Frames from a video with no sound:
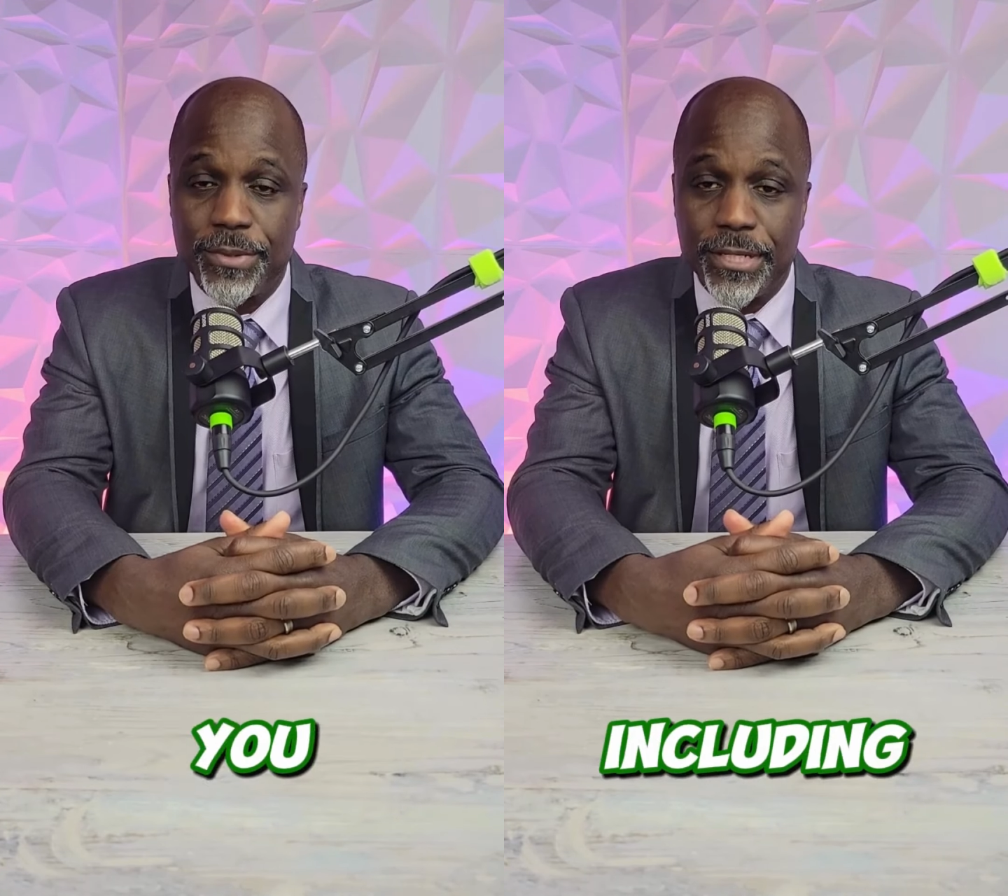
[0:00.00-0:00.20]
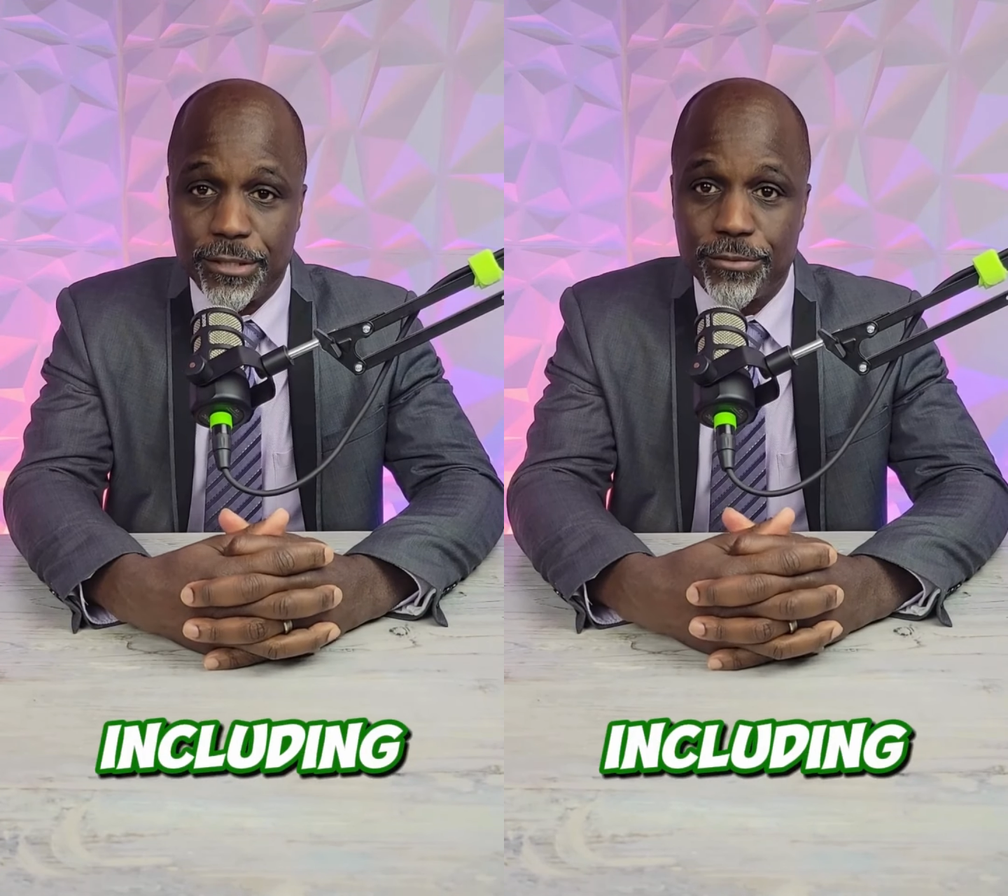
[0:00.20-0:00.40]

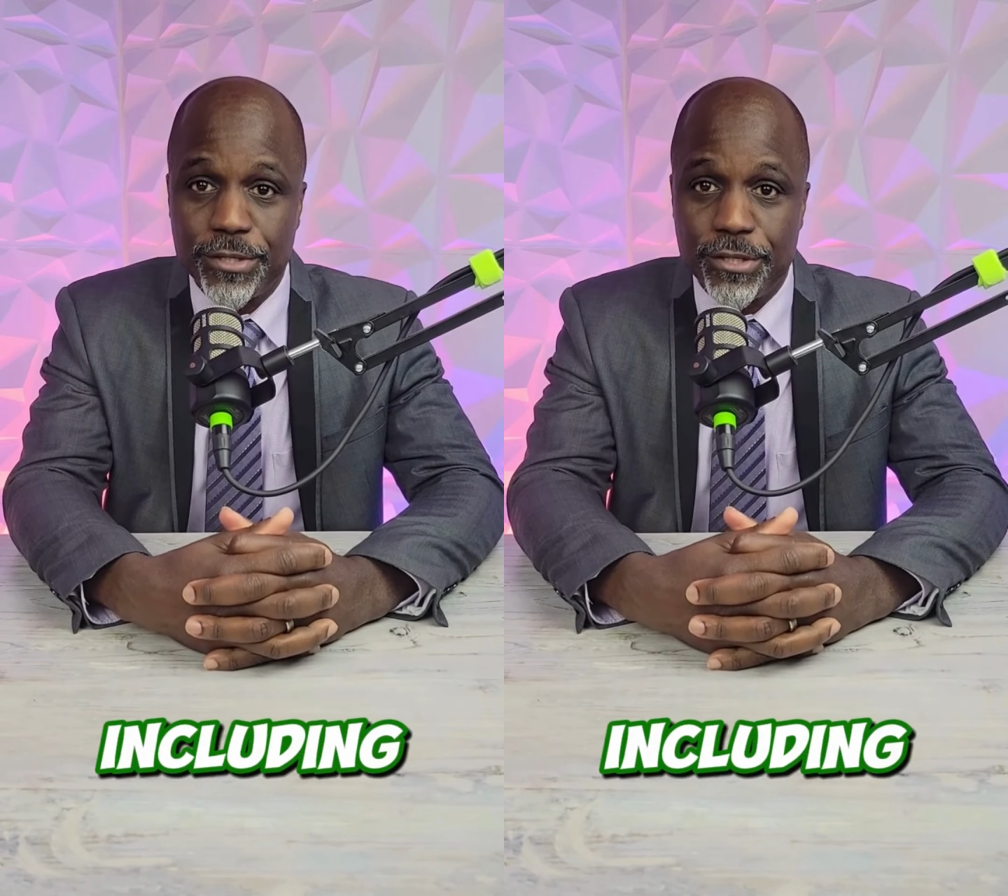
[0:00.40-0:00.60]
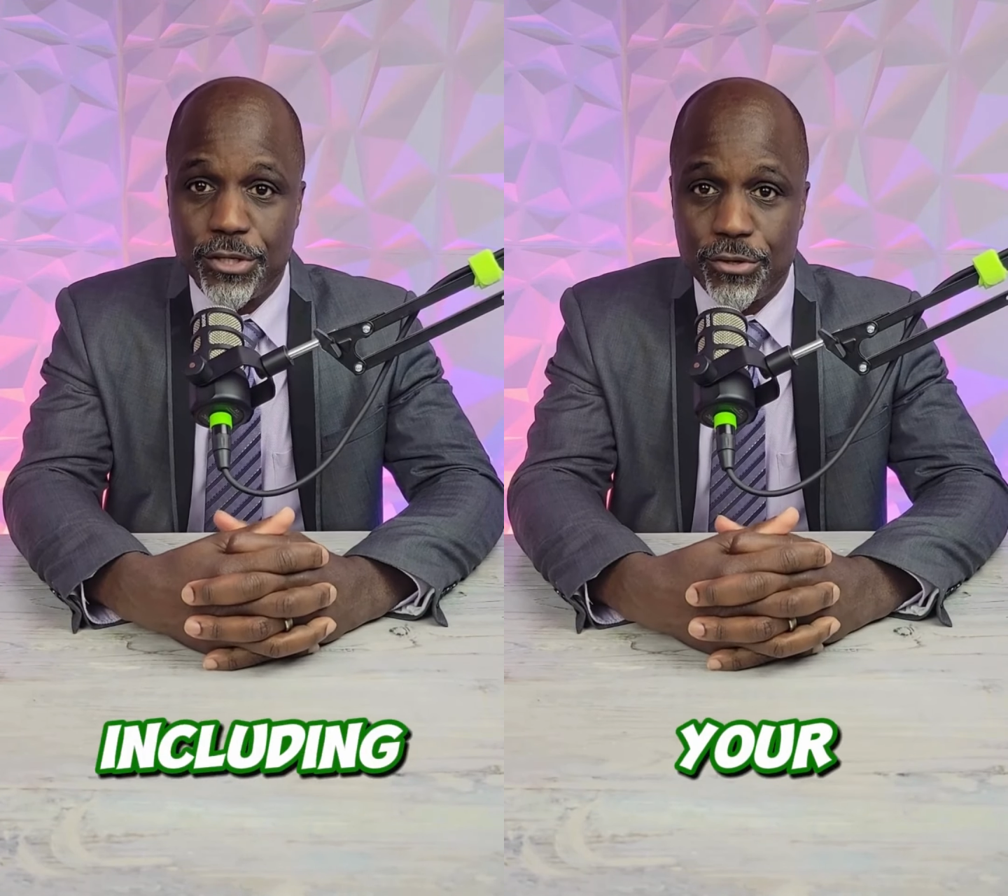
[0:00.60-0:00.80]

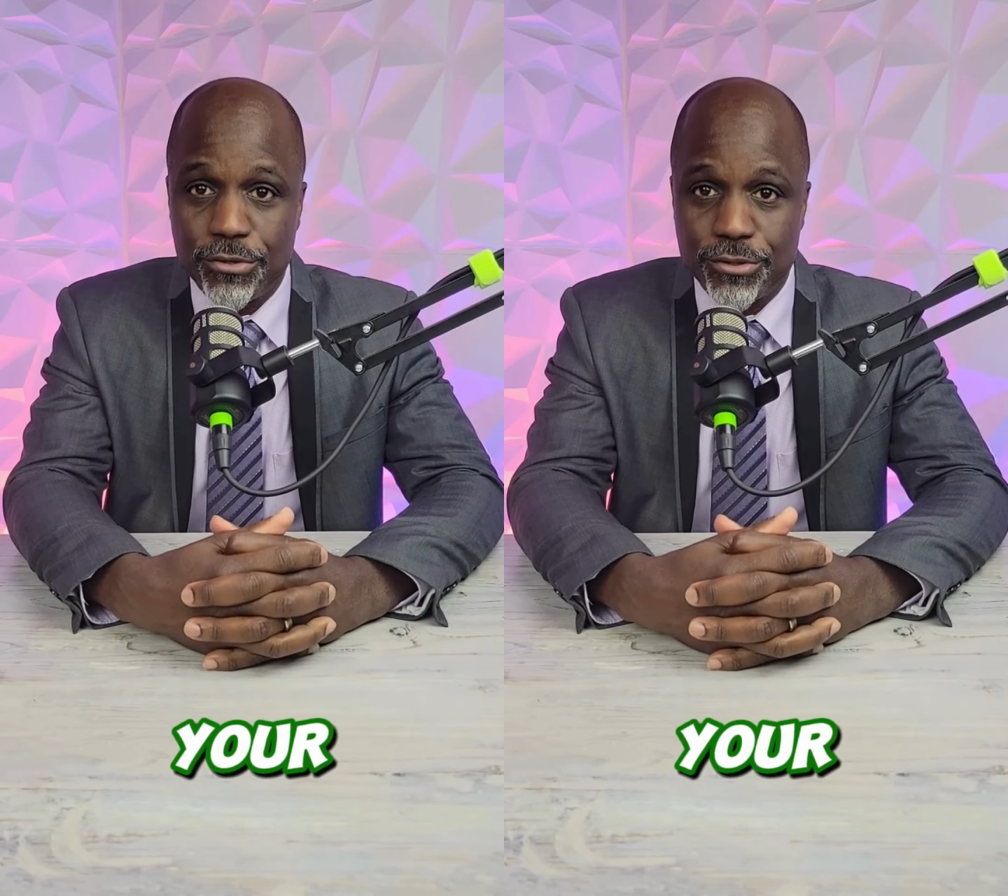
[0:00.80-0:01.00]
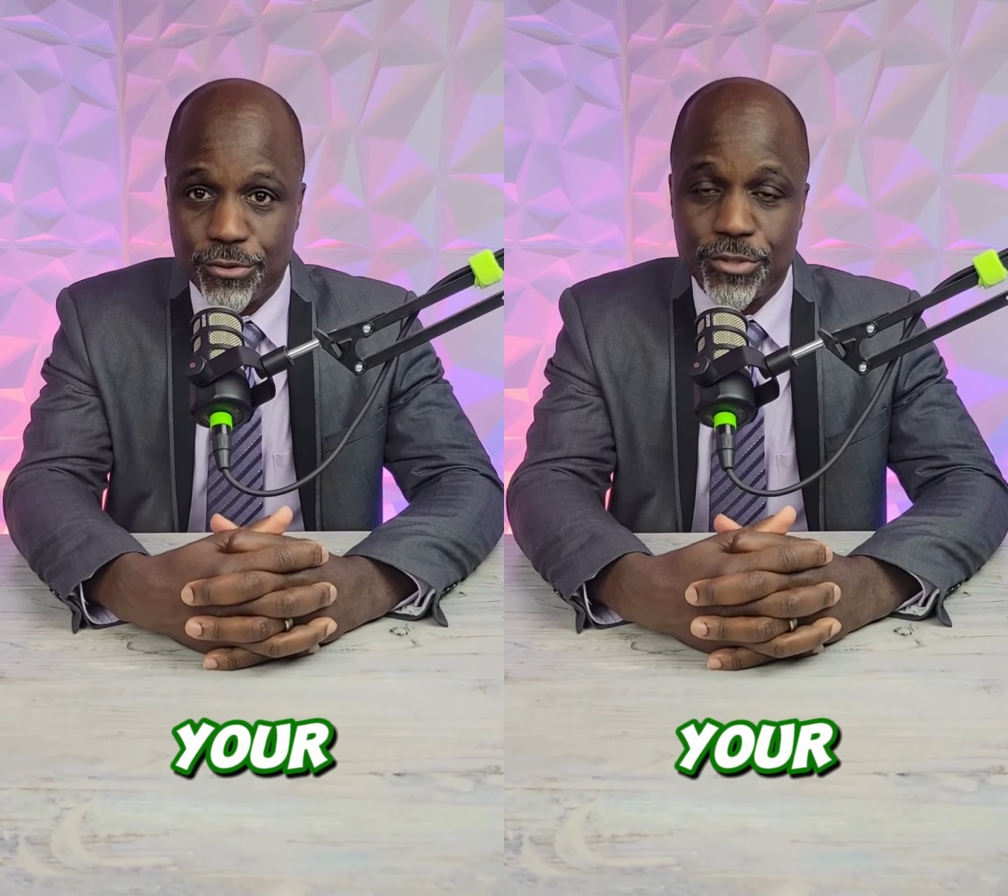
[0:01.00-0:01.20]
including your
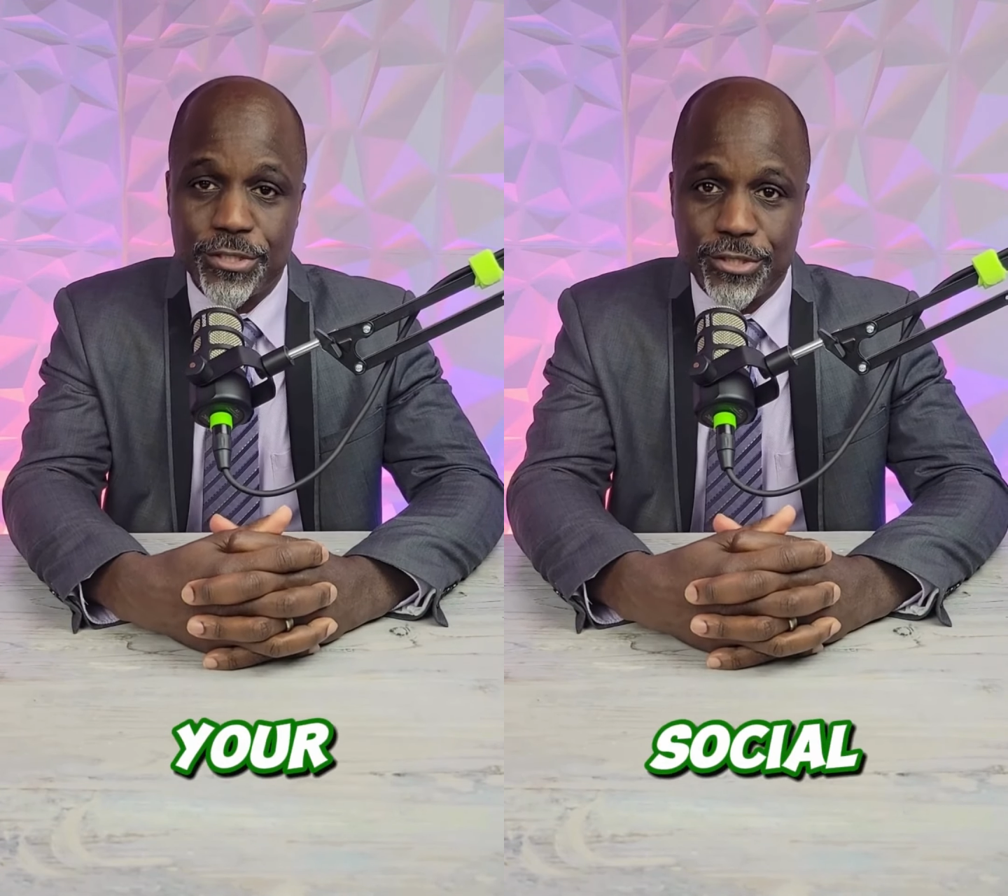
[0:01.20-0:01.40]
social